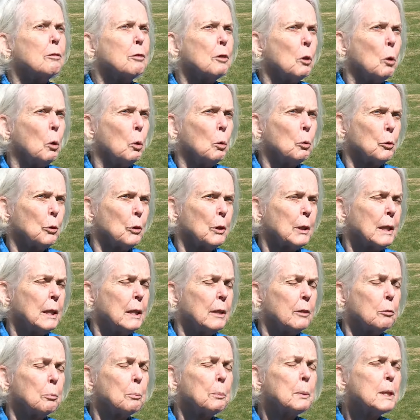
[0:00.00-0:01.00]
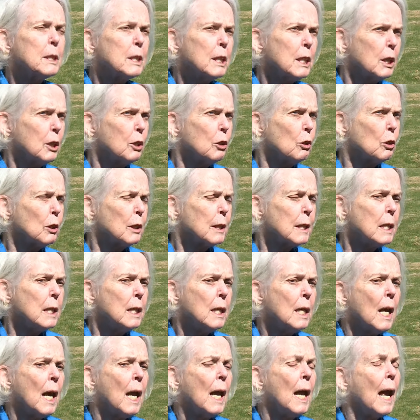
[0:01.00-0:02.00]
for older kids,
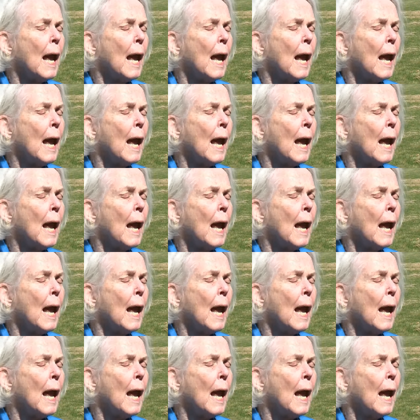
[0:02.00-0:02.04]
particularly